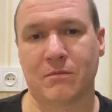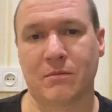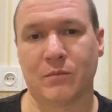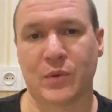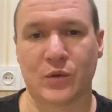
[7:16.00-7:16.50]

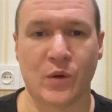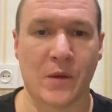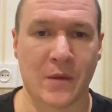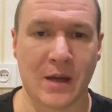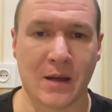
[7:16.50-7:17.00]

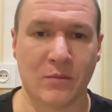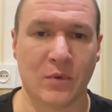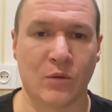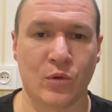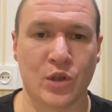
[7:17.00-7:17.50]
between
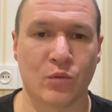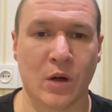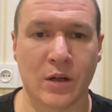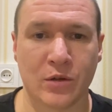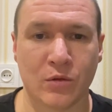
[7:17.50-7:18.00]
them which
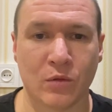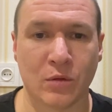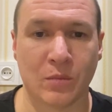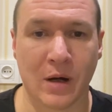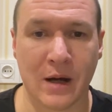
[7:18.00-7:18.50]
one you will
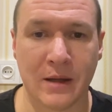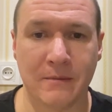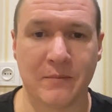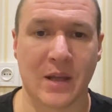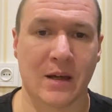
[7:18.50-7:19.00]
buy
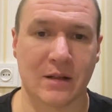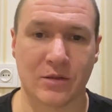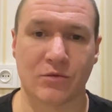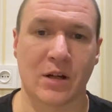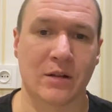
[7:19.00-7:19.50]

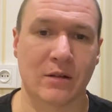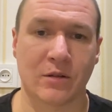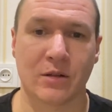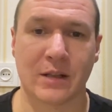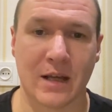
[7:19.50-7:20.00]
and run
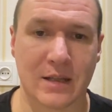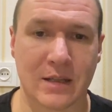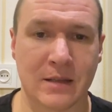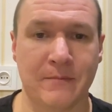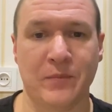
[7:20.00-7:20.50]
your
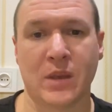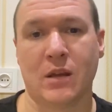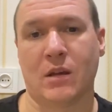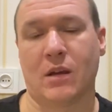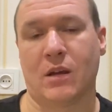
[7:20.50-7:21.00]
tests.
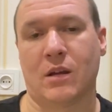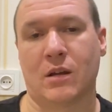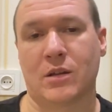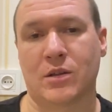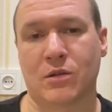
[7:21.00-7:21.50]

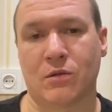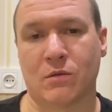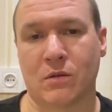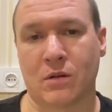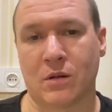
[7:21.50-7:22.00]

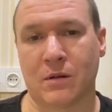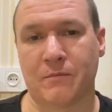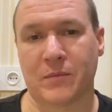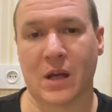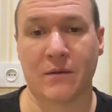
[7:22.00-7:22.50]
So
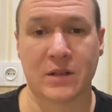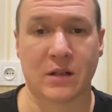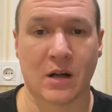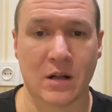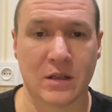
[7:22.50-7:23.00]
after
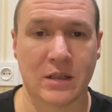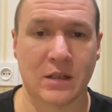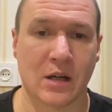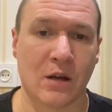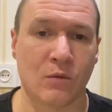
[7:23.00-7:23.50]
quarantine
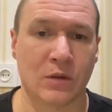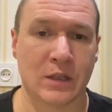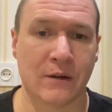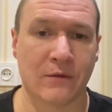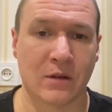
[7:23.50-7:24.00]
I will
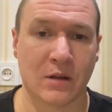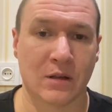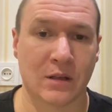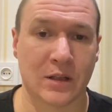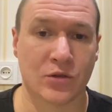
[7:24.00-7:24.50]

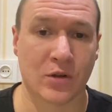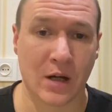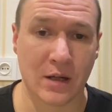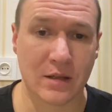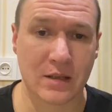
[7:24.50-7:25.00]
definitely
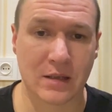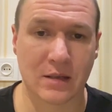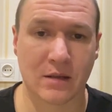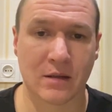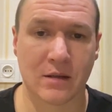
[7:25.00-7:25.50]
try
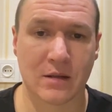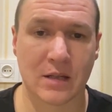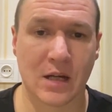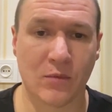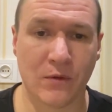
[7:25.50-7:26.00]

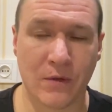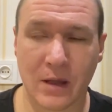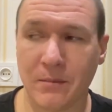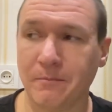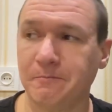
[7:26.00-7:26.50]
some of them.